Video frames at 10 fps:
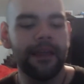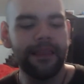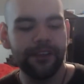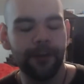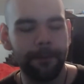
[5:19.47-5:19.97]

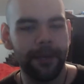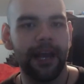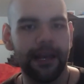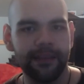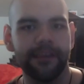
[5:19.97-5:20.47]
These are big
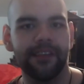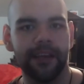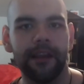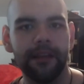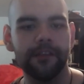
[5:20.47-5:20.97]
ideas to
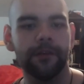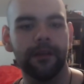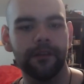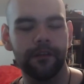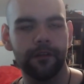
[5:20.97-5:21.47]
get into
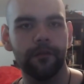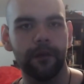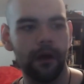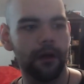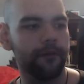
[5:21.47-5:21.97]
that's too
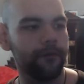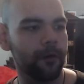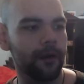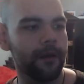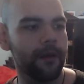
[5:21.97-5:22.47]
long
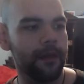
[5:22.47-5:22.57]
for